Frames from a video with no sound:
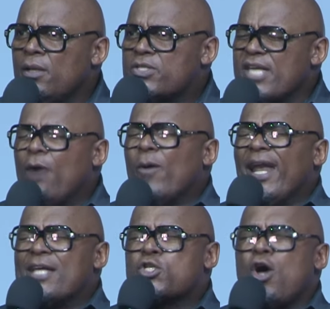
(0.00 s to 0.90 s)

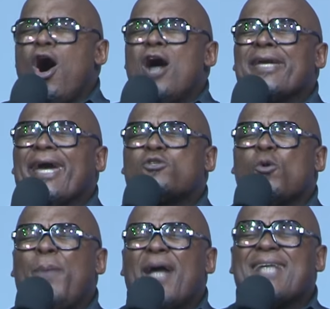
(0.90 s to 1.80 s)
siyawela sonke
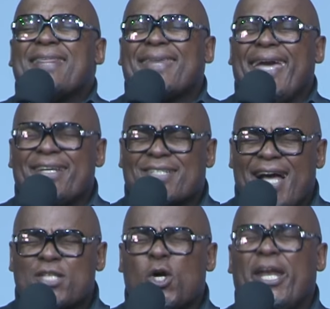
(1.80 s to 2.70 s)
to better things
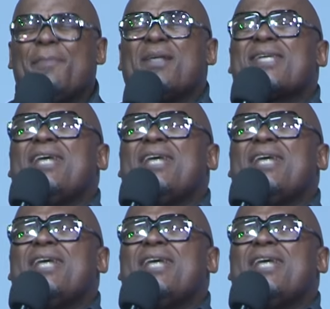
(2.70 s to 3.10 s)
touch your neighbor say